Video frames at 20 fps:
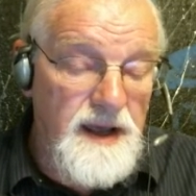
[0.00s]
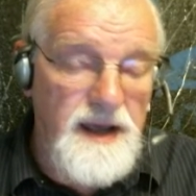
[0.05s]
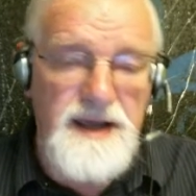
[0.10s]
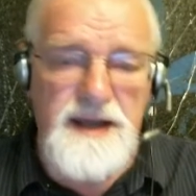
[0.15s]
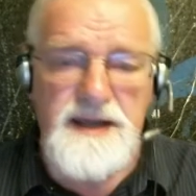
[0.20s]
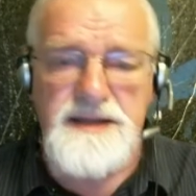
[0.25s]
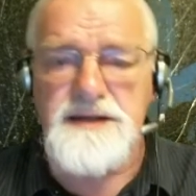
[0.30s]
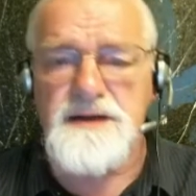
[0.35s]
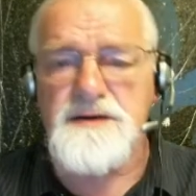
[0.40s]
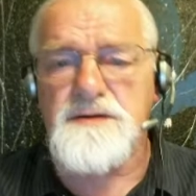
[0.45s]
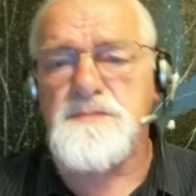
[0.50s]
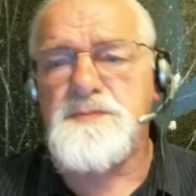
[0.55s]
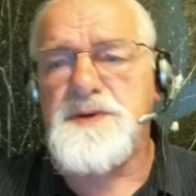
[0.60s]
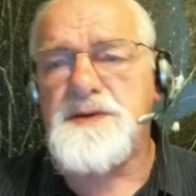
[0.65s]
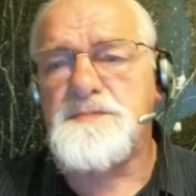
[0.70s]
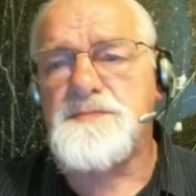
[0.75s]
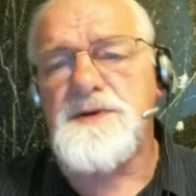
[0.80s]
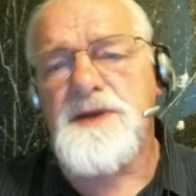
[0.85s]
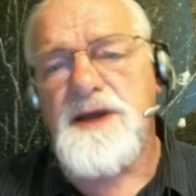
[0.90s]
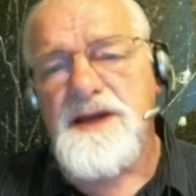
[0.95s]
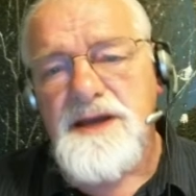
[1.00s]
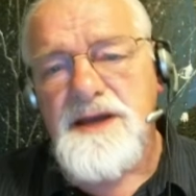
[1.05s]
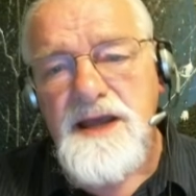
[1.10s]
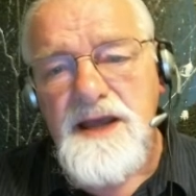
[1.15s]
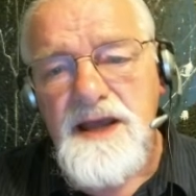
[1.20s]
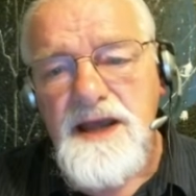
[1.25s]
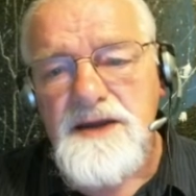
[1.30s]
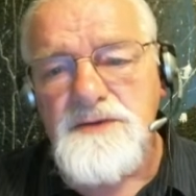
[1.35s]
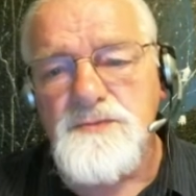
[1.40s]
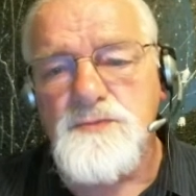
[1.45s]
Uh, you know, people like
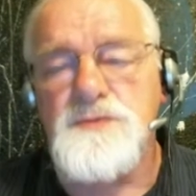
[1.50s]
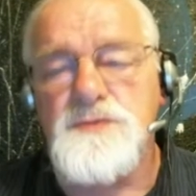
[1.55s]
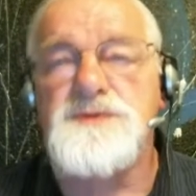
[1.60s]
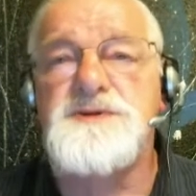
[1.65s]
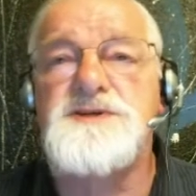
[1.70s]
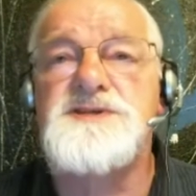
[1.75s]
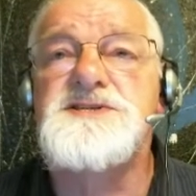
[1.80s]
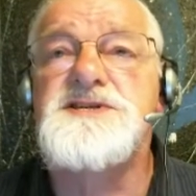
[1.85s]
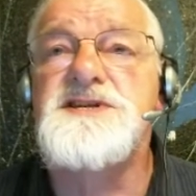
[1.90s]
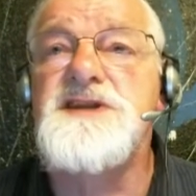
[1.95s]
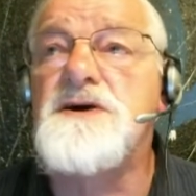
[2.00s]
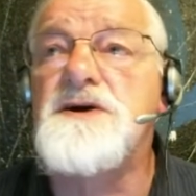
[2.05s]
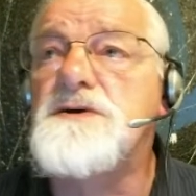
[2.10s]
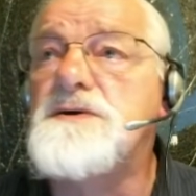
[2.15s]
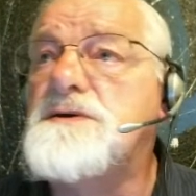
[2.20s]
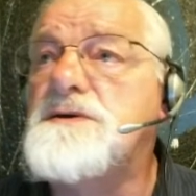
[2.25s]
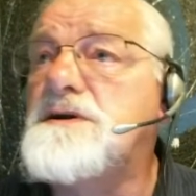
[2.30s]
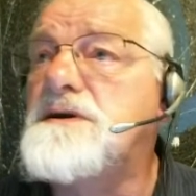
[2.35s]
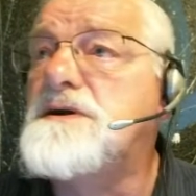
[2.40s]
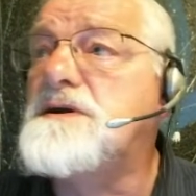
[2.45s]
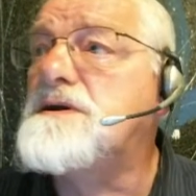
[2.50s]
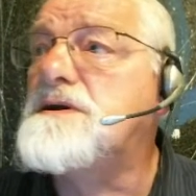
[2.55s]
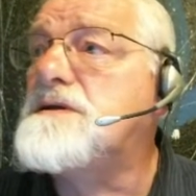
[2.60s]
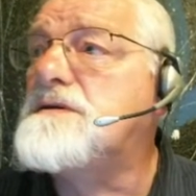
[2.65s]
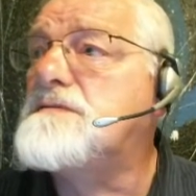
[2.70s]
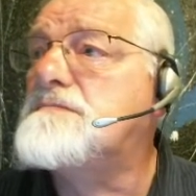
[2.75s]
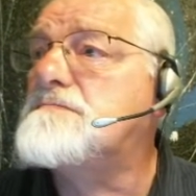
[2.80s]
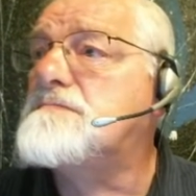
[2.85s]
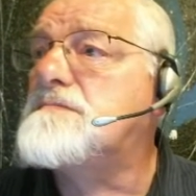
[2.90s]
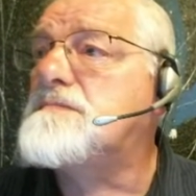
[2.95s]
Edward
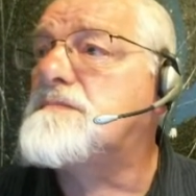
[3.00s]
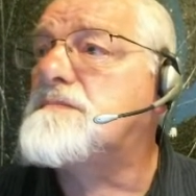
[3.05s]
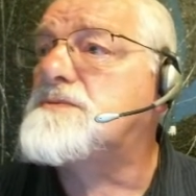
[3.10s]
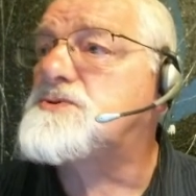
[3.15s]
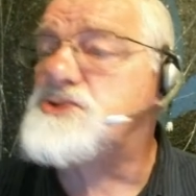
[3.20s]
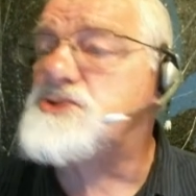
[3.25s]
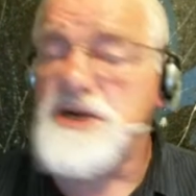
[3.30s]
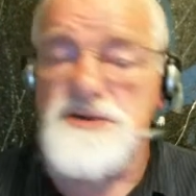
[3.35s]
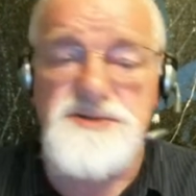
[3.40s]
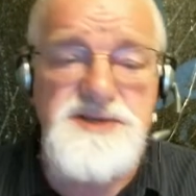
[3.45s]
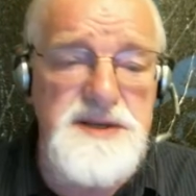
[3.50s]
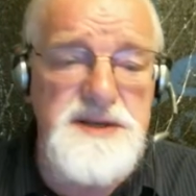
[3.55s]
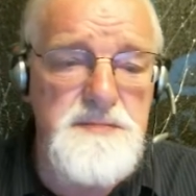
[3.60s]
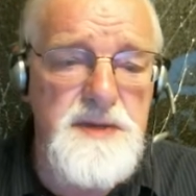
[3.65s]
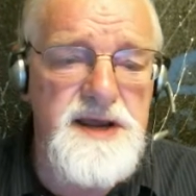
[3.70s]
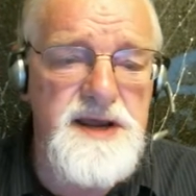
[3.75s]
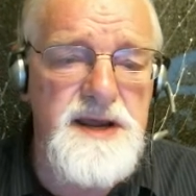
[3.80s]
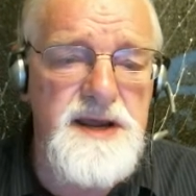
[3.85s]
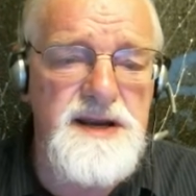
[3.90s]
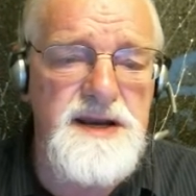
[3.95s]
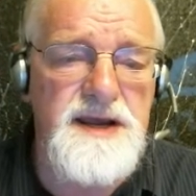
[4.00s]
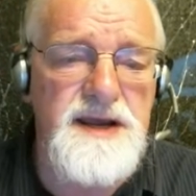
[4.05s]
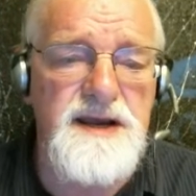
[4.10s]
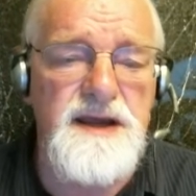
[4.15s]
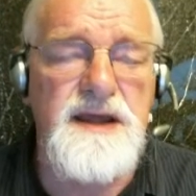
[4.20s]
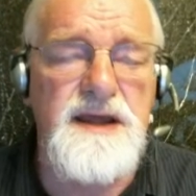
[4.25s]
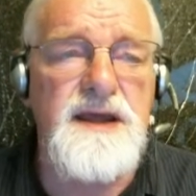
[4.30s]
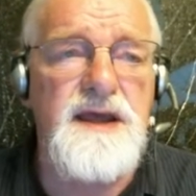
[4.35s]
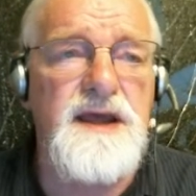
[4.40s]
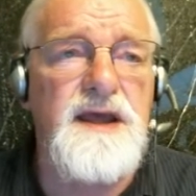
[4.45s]
Snowden, Chelsea
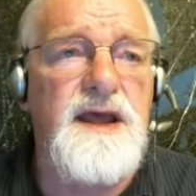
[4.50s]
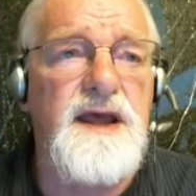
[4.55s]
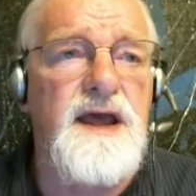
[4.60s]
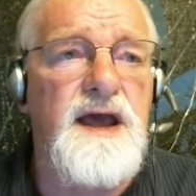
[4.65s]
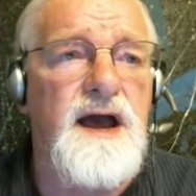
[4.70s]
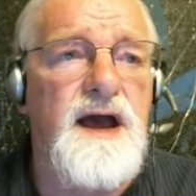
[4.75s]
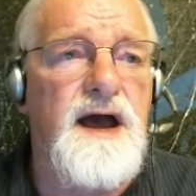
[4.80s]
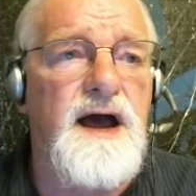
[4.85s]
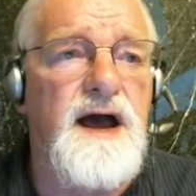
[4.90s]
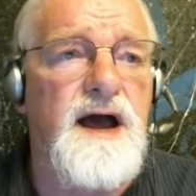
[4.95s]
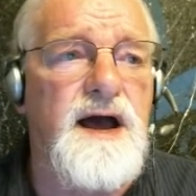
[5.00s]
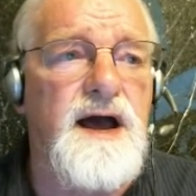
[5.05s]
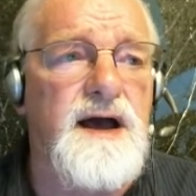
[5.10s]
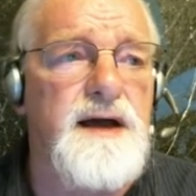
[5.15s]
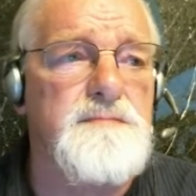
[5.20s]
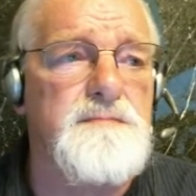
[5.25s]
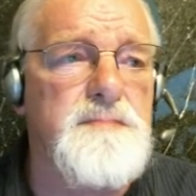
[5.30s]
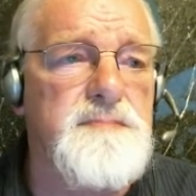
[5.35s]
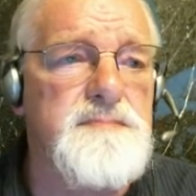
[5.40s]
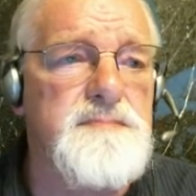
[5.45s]
Manning, uh,